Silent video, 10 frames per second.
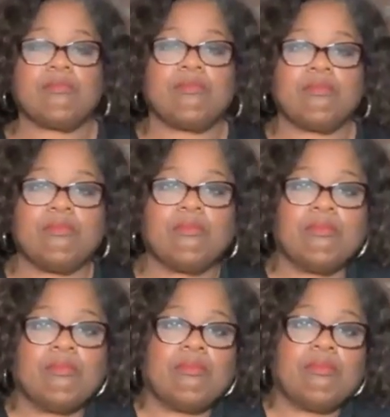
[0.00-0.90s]

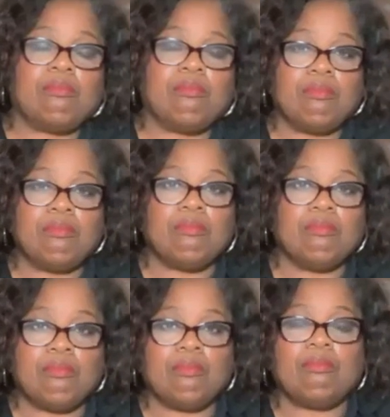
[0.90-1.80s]

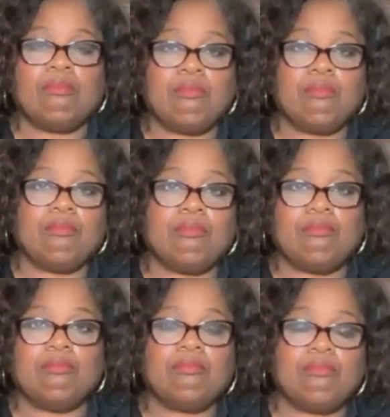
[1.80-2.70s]

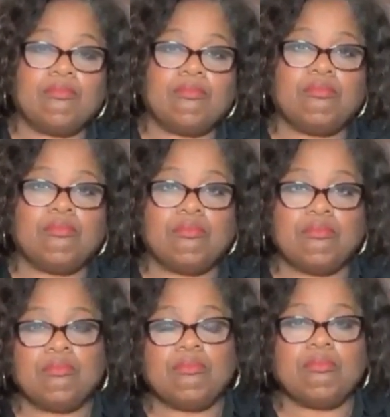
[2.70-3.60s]

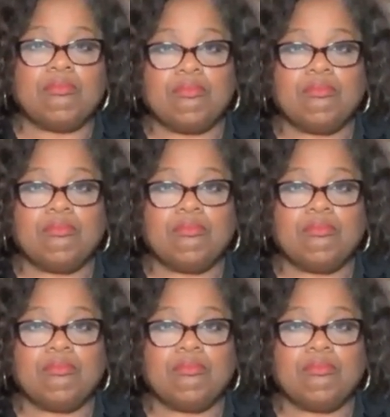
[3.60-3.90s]
Nothing is said.